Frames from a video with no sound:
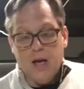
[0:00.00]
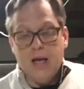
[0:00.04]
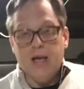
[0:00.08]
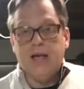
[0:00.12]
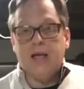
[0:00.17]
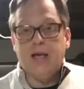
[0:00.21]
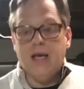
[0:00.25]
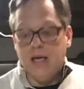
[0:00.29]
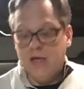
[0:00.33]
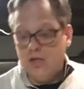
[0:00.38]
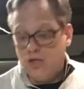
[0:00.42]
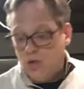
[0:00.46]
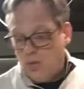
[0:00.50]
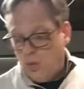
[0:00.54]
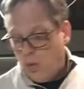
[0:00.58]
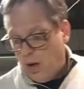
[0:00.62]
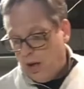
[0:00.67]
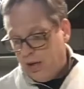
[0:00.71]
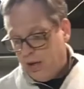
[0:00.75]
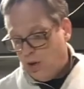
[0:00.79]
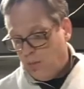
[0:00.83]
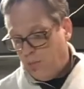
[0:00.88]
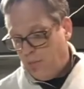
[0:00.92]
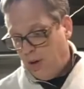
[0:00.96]
in case you
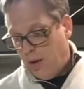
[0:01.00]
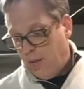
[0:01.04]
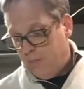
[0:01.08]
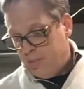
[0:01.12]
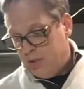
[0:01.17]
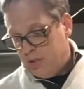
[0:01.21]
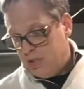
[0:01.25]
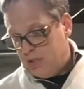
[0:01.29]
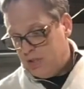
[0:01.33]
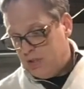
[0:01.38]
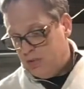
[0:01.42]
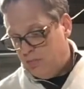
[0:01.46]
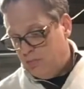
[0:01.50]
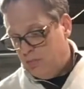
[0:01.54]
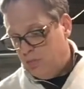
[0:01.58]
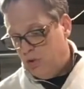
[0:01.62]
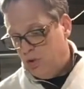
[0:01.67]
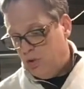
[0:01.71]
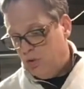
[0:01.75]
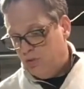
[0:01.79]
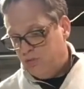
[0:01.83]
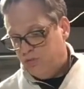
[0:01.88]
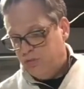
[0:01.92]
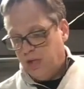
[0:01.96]
want your puppets to
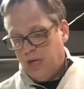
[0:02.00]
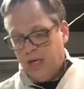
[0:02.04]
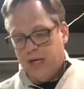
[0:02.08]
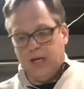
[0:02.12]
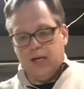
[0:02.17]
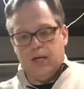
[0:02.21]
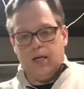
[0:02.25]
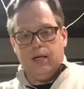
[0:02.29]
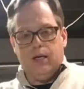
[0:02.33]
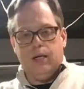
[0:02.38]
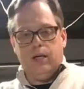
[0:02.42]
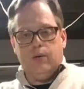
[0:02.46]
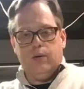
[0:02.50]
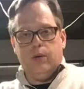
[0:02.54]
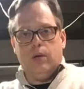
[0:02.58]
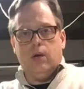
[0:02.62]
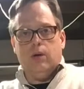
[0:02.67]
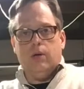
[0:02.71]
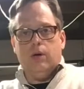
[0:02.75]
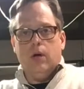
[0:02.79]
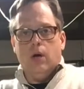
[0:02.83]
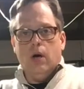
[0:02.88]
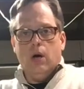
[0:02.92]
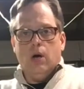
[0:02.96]
move. Like here we
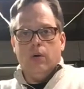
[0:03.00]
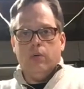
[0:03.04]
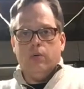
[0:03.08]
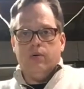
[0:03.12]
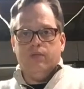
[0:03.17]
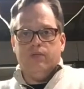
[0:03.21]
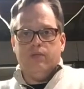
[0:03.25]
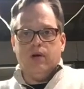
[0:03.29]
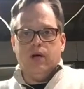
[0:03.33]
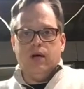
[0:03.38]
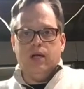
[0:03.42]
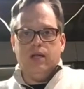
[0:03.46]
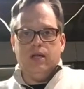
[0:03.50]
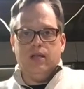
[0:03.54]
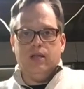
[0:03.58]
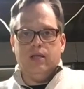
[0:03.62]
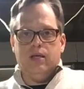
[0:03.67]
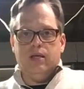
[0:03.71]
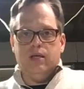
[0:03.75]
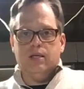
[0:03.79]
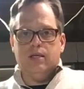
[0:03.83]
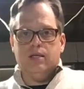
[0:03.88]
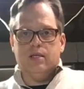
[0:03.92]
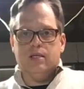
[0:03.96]
go. We've got
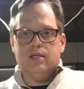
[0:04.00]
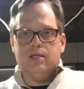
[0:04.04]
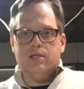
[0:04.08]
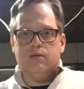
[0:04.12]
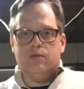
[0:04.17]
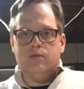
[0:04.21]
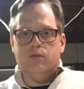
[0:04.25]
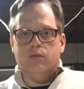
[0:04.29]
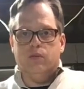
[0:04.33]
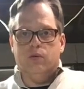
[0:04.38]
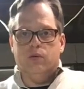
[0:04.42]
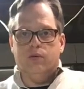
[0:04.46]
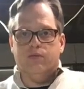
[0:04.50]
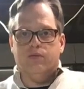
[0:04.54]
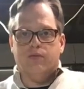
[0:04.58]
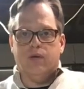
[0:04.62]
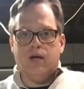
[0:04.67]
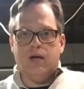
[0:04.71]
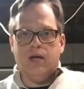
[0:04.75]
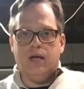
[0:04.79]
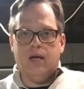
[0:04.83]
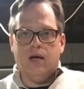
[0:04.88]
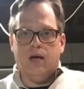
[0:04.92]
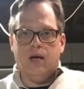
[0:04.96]
this wolf
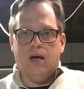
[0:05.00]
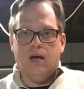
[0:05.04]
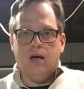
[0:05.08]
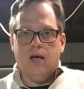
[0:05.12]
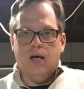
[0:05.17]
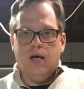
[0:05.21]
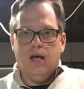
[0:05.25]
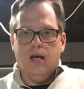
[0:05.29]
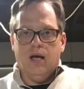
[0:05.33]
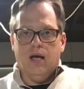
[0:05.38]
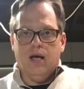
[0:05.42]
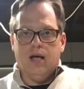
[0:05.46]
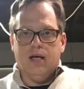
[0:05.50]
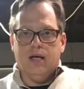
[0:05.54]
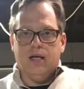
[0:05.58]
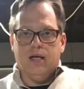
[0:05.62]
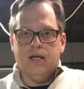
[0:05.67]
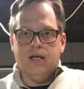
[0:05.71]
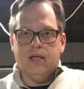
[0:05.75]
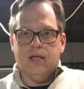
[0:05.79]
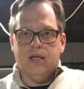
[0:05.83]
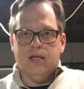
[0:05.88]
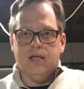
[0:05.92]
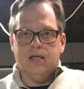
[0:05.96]
right here,
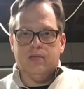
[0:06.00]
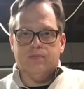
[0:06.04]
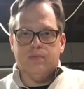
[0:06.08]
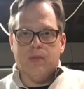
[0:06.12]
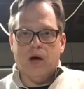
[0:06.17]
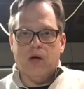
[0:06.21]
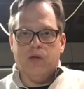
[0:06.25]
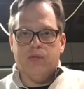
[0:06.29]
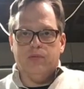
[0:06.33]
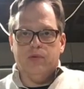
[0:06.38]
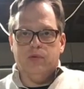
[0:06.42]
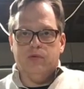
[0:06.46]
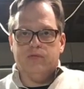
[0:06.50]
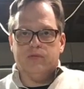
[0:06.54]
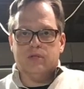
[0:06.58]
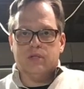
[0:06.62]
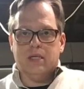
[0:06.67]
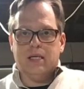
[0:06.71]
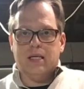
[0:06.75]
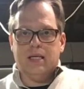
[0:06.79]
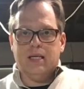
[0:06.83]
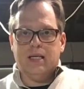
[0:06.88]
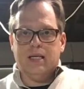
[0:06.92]
and his mouth moves. All